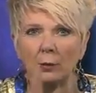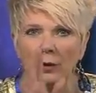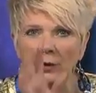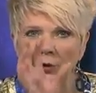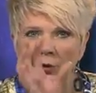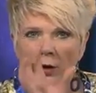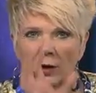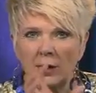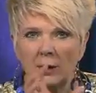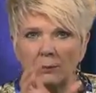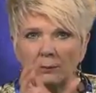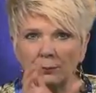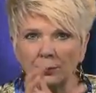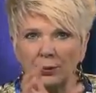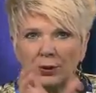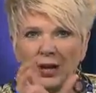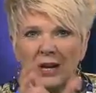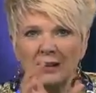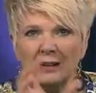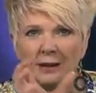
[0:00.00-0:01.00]
when you are
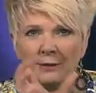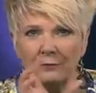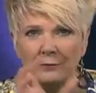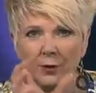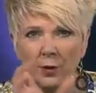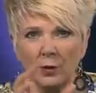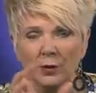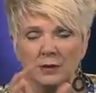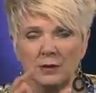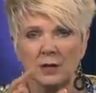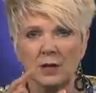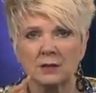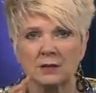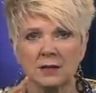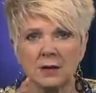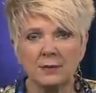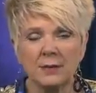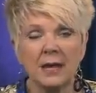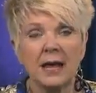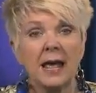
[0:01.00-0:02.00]
completely focused on
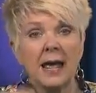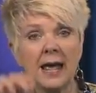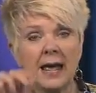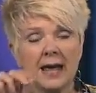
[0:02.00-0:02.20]
something.